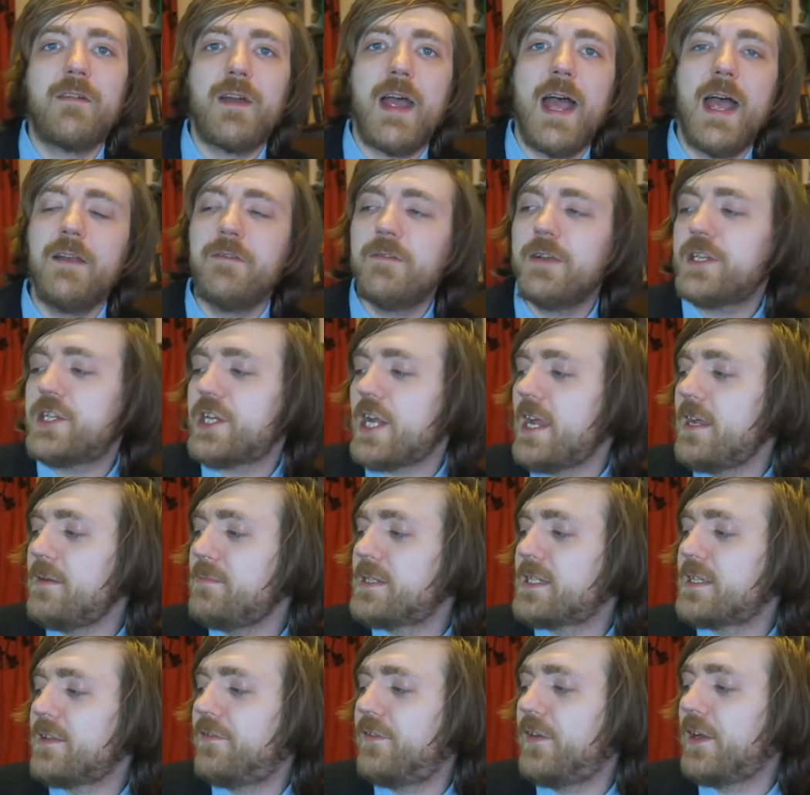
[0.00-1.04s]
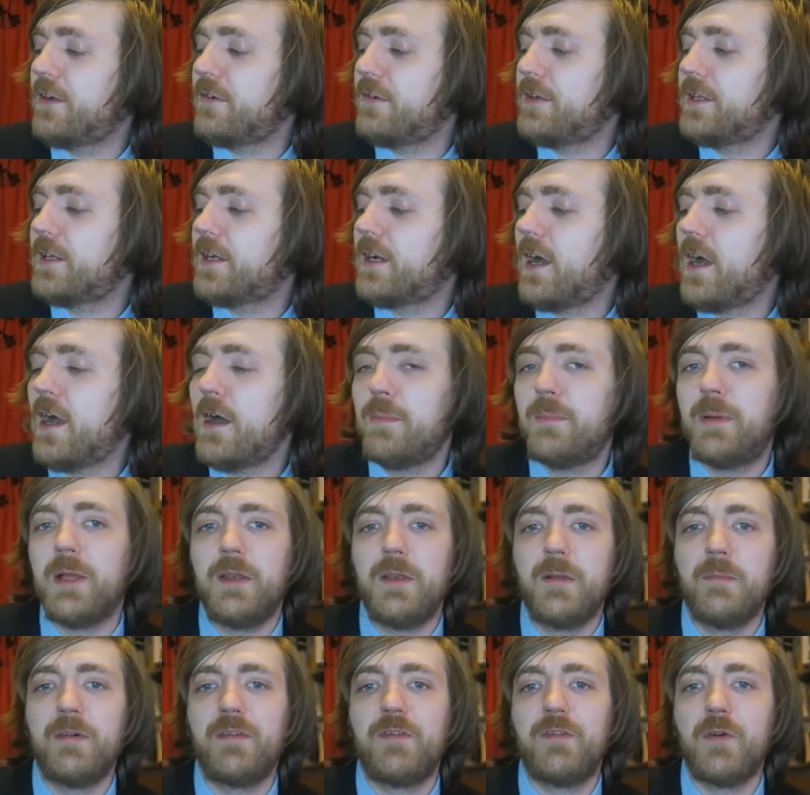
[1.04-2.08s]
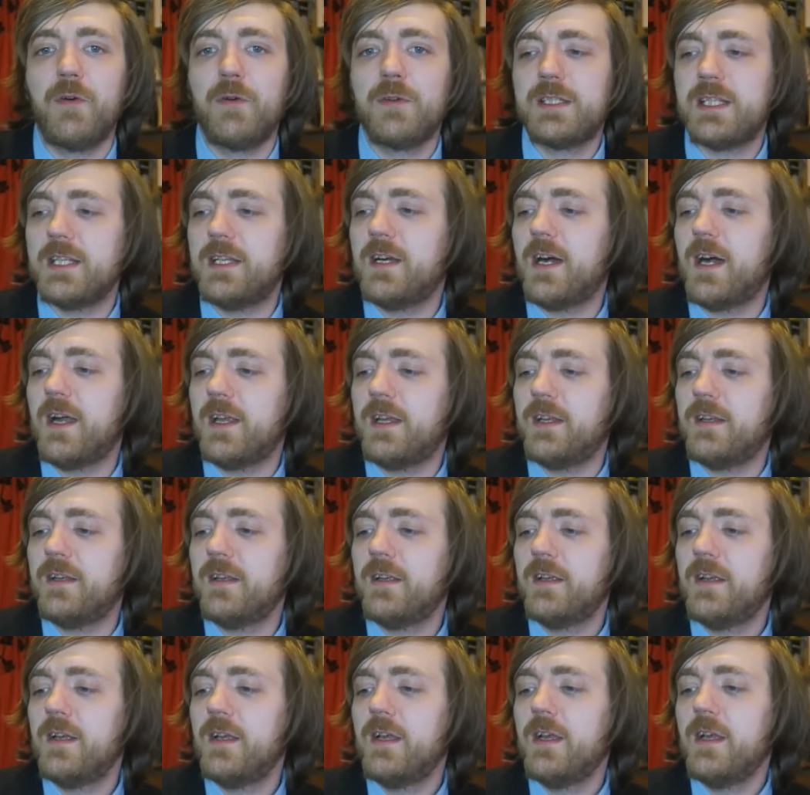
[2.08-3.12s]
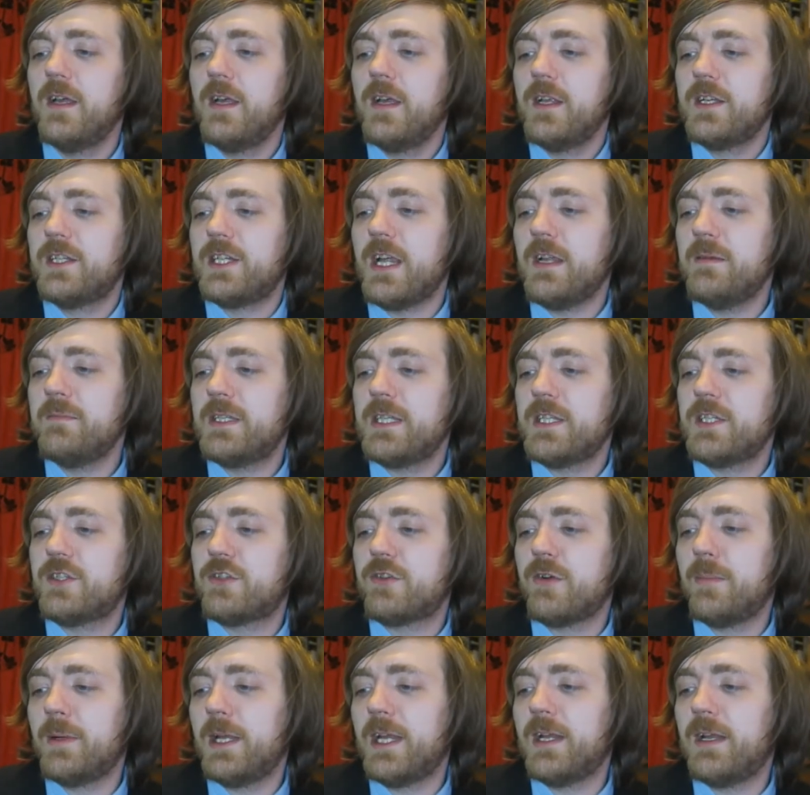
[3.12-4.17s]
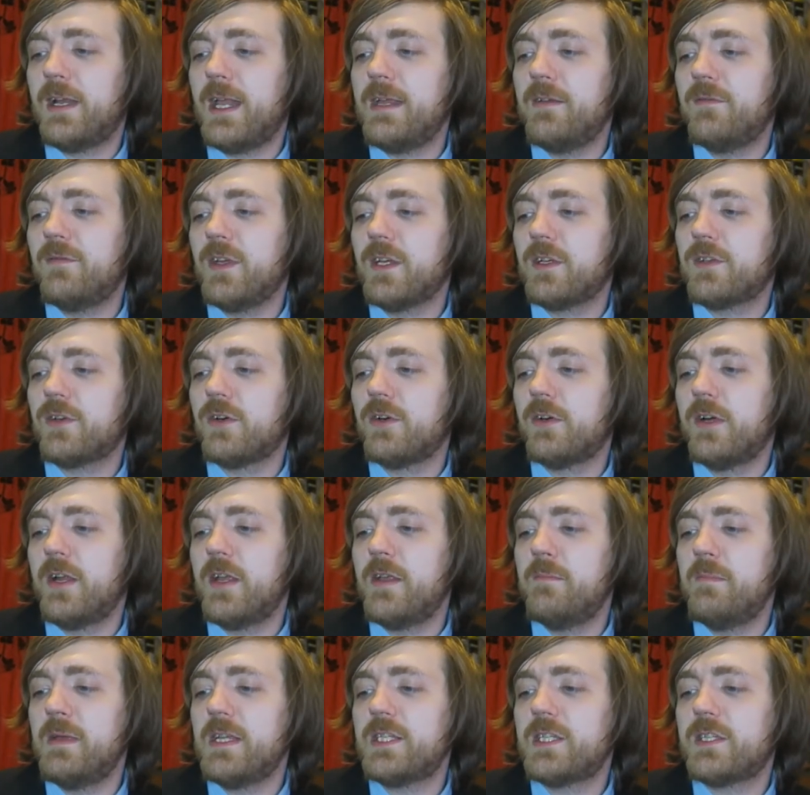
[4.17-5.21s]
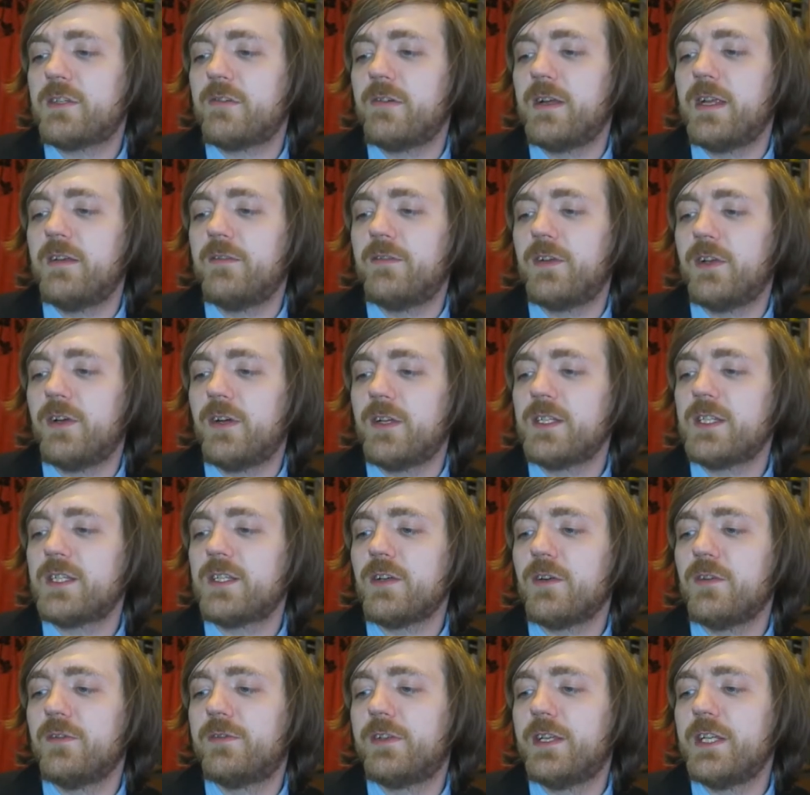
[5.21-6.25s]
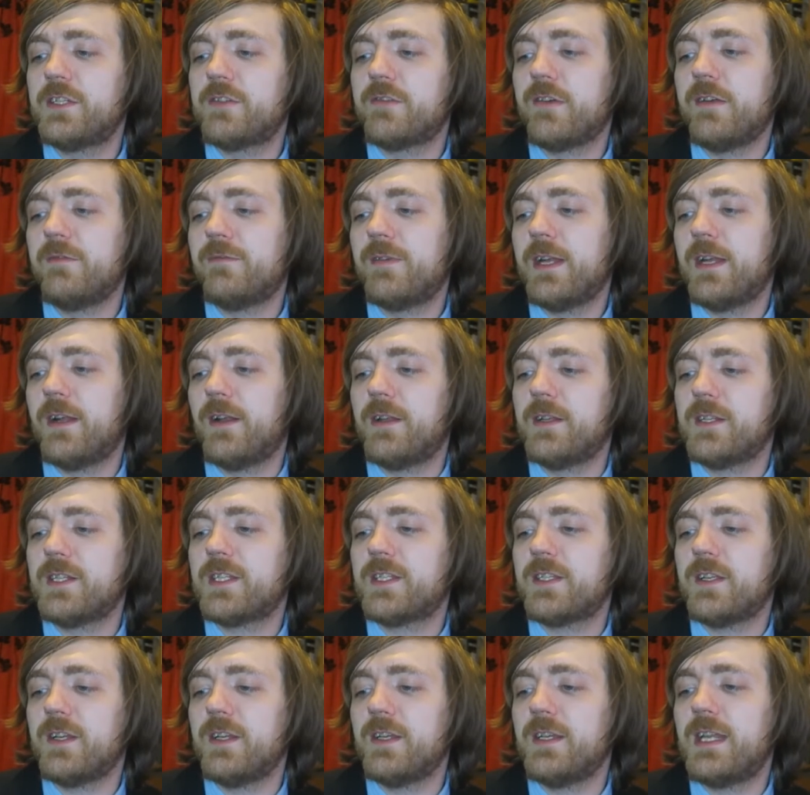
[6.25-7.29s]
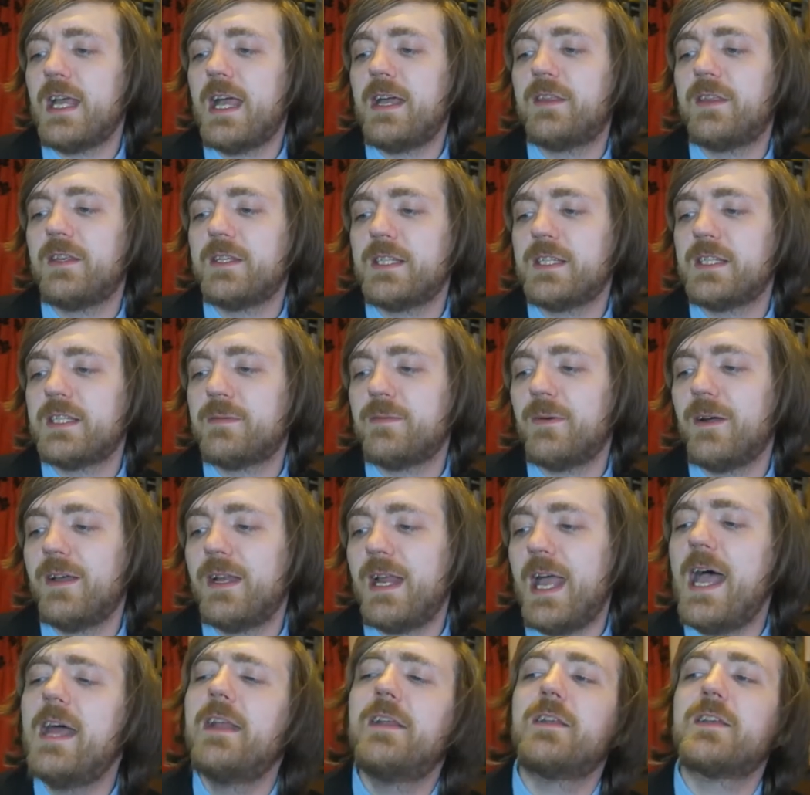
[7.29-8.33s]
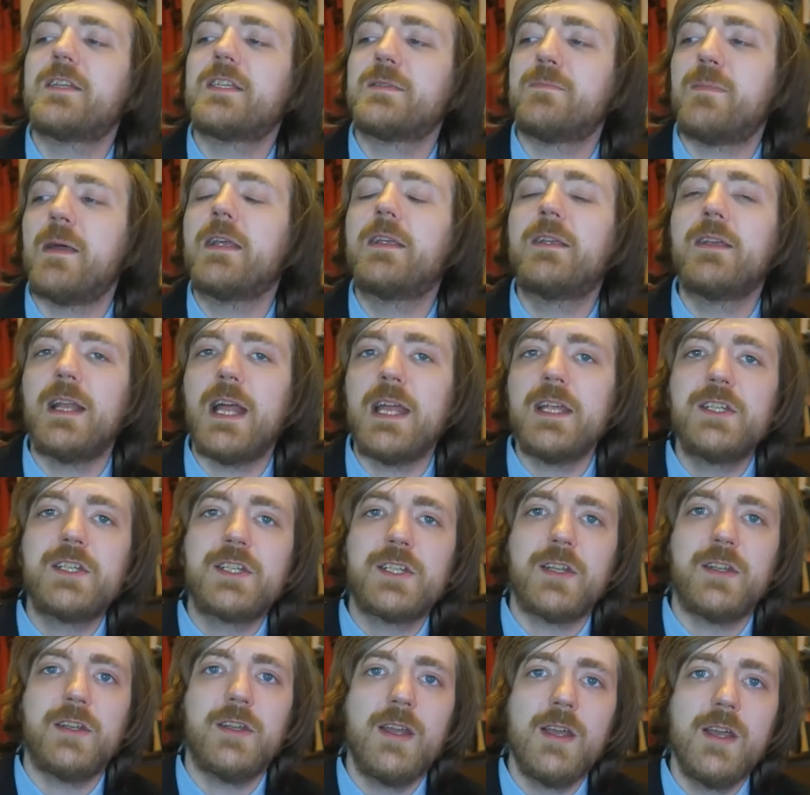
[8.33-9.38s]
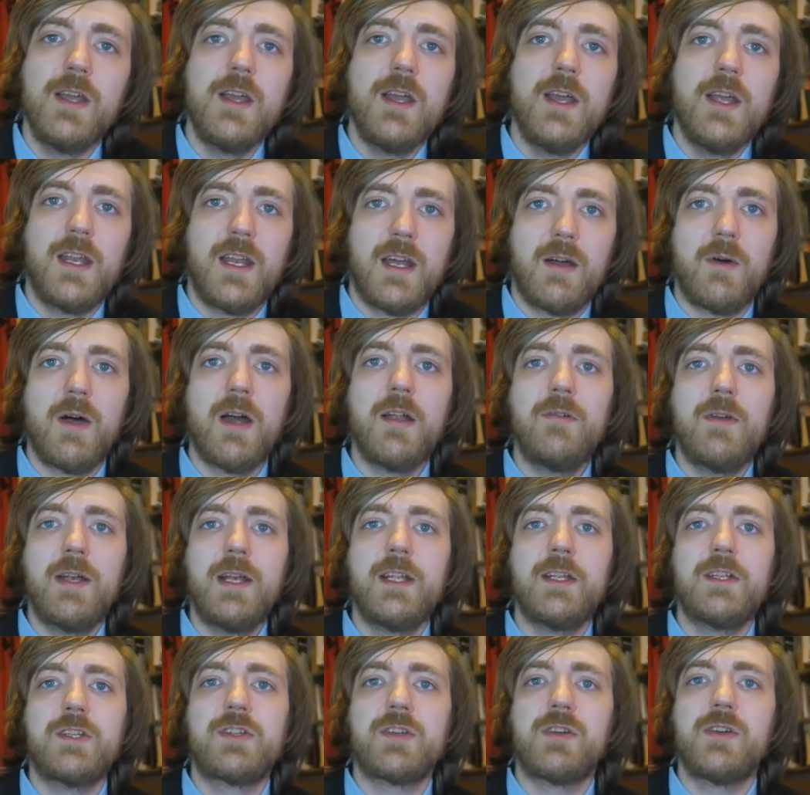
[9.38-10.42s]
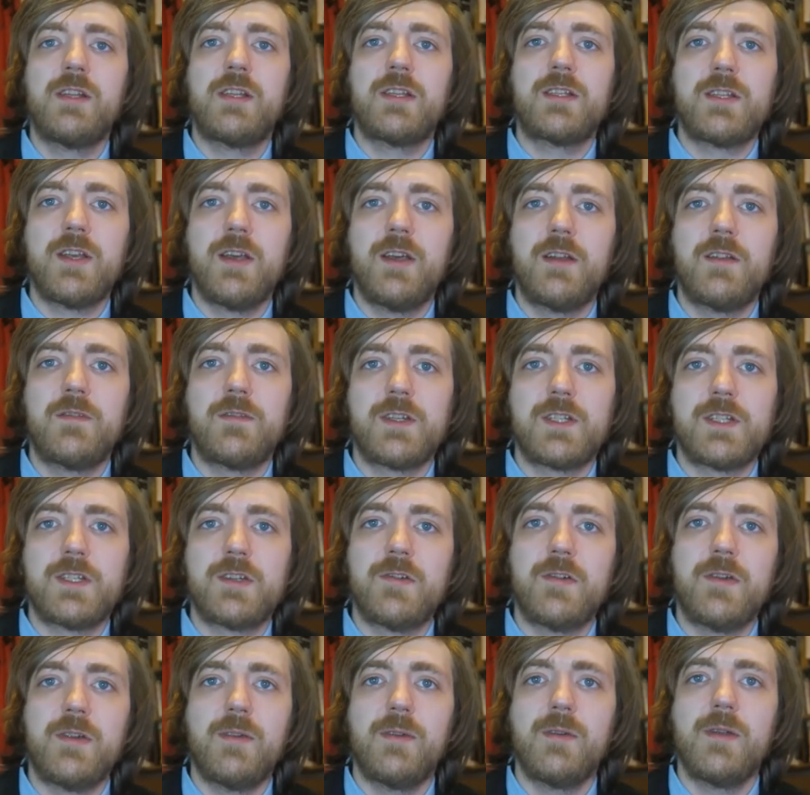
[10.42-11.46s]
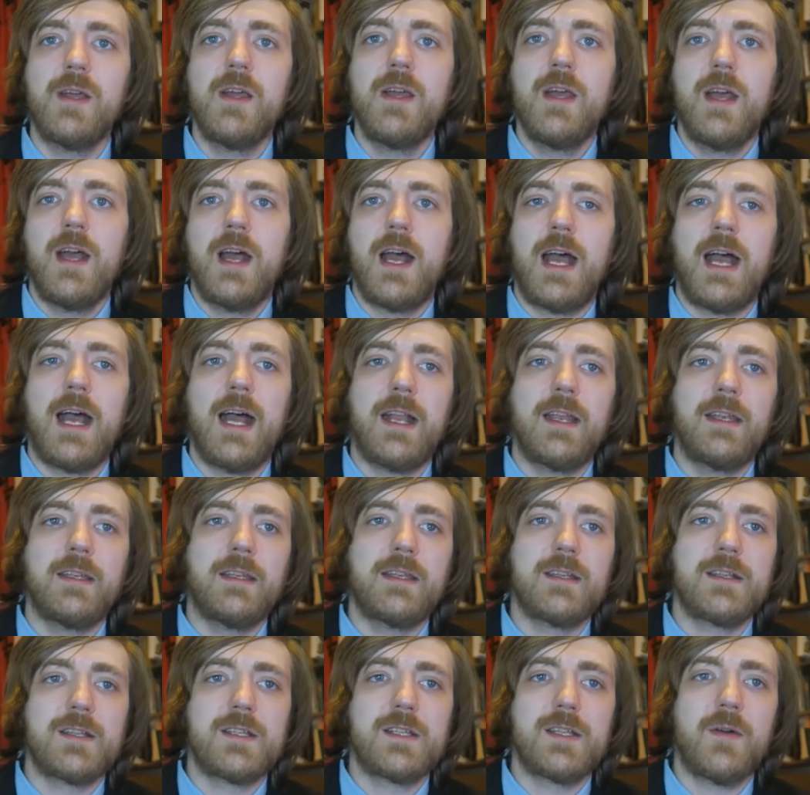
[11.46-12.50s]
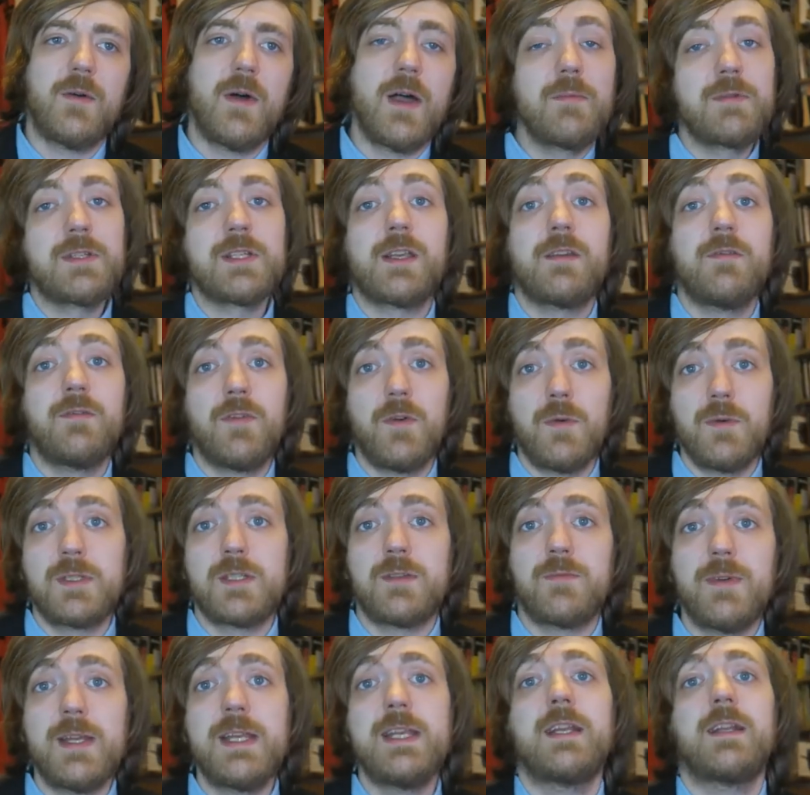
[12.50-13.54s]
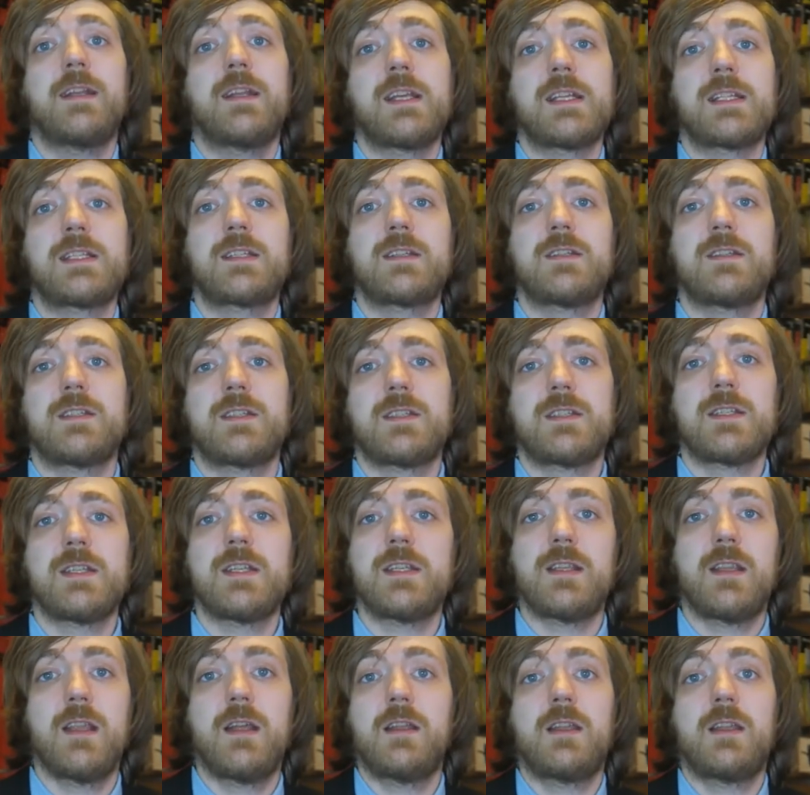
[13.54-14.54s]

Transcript: have Henry James, The Figure in the Carpet, number 49. James's troubling late Victorian mystery of an unsolved literary riddle and sudden death has inspired endless speculation. Now, I really enjoyed The Turn of the Screw, and so I was looking forward to reading this because